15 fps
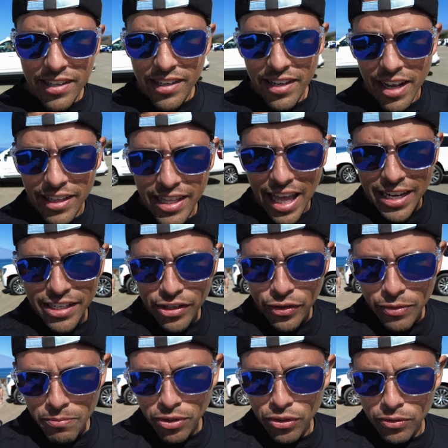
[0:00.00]
Got that dude
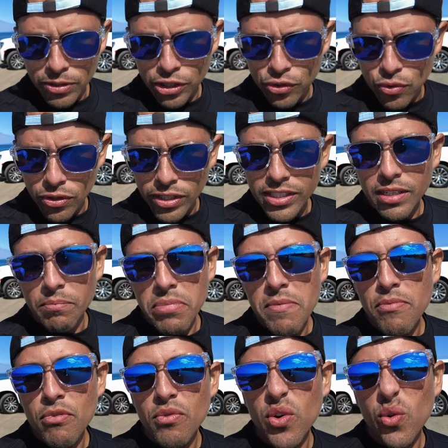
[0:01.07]
in blue schooling some
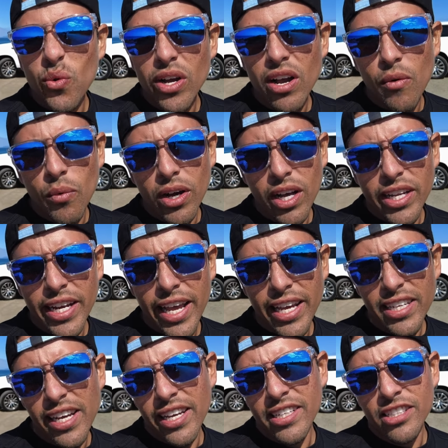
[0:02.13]
people real quick on what
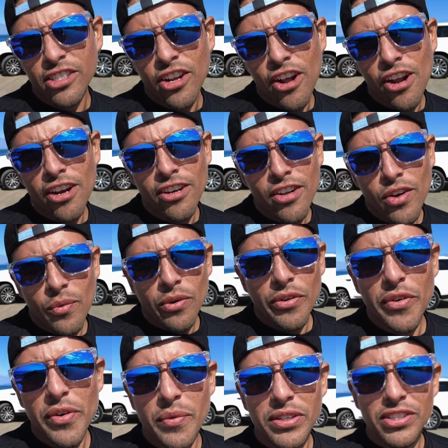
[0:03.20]
Hyundai N's are,
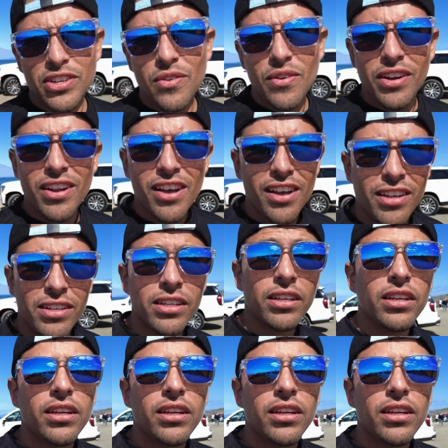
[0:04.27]
wondering what's going on.